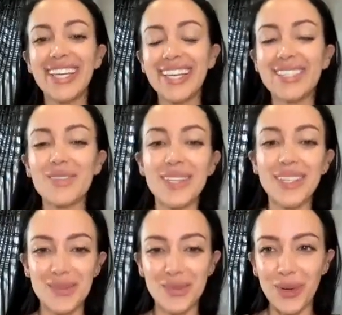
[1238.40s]

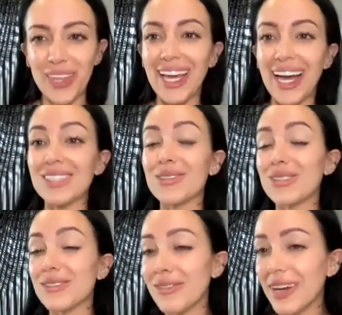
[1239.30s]
It's more than that. So
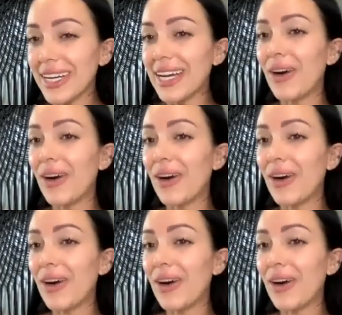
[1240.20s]
it's a very